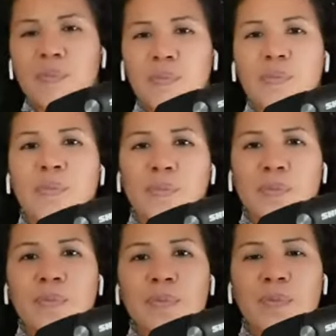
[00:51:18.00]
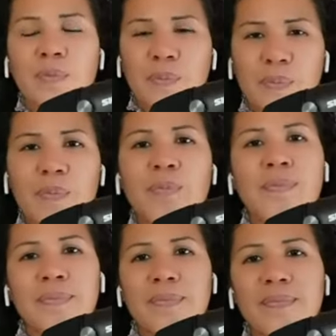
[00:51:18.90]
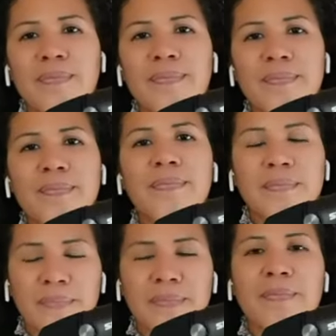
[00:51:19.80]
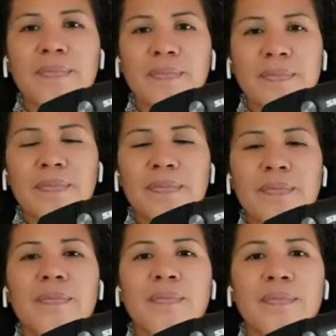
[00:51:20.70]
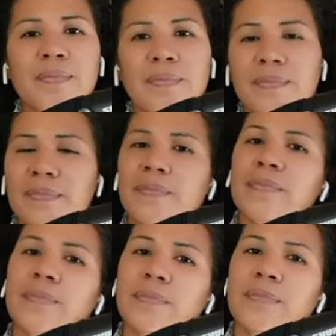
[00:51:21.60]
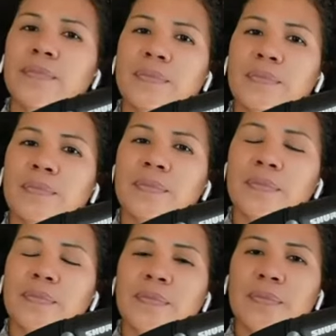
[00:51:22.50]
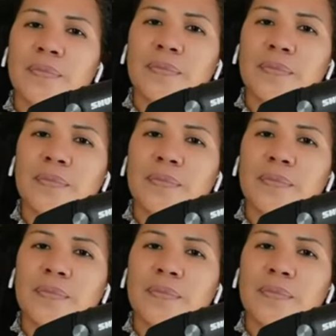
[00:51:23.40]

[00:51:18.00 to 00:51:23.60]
This person isn't speaking.